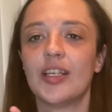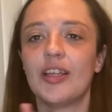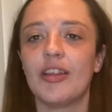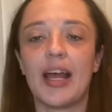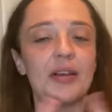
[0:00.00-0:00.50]

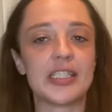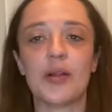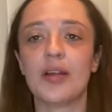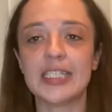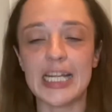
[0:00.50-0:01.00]
That was the
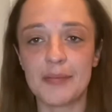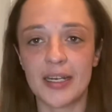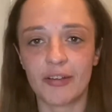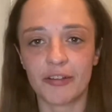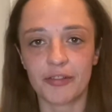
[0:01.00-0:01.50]
only time I'd
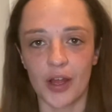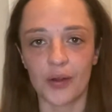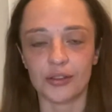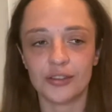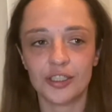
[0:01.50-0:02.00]
ever
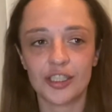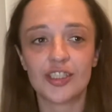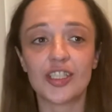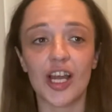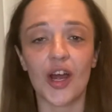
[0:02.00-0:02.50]
flown.
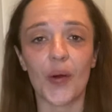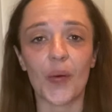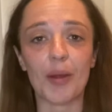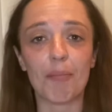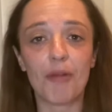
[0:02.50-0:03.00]

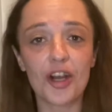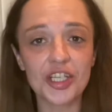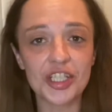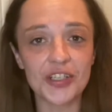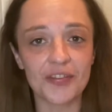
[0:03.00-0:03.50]
So
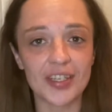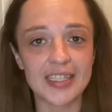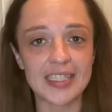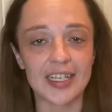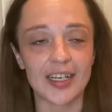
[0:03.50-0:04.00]
March of
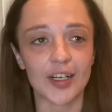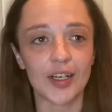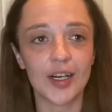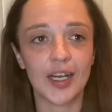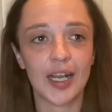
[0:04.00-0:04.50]
this
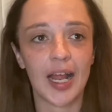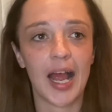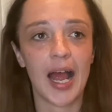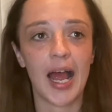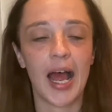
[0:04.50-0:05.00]
year,
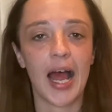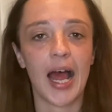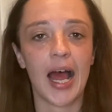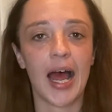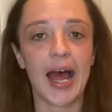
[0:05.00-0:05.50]

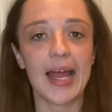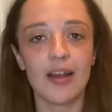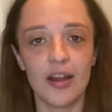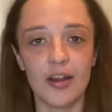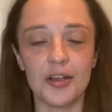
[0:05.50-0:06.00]
I
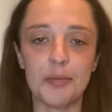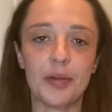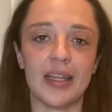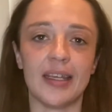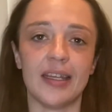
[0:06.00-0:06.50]
got on a
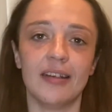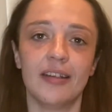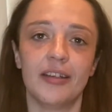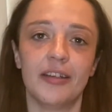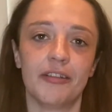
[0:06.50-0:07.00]
plane
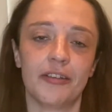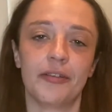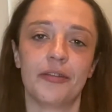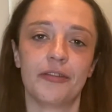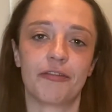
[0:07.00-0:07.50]

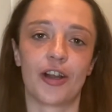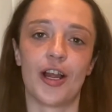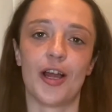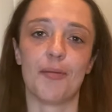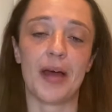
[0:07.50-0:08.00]

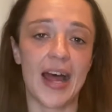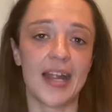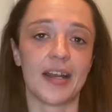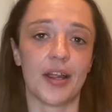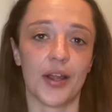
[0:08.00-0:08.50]
from
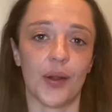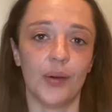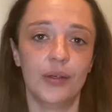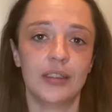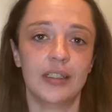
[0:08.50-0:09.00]
Idaho
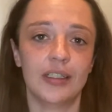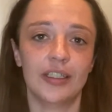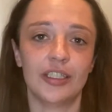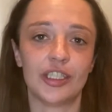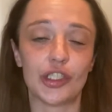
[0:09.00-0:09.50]

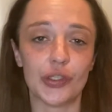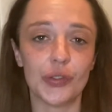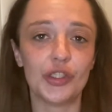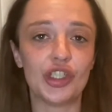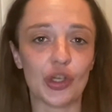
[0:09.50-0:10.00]

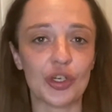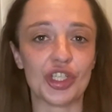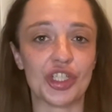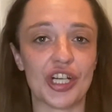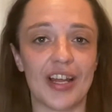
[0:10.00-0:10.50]
to
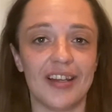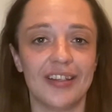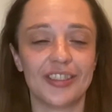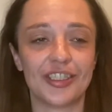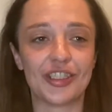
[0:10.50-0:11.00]
Georgia
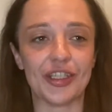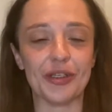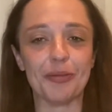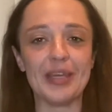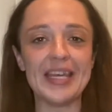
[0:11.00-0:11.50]
to
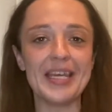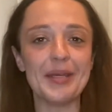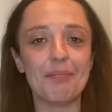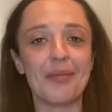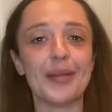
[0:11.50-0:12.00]

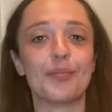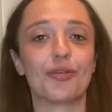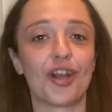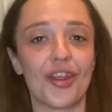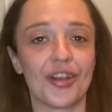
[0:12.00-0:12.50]
meet my
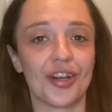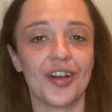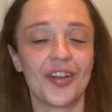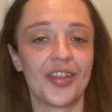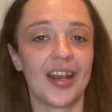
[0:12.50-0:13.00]
brother
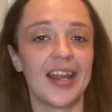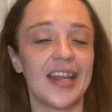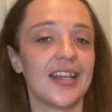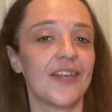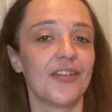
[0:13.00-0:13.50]
that I had
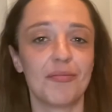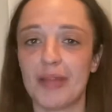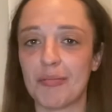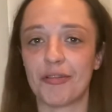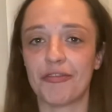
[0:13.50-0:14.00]
never
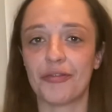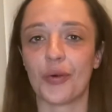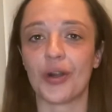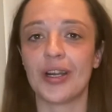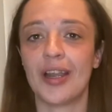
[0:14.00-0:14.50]
met before.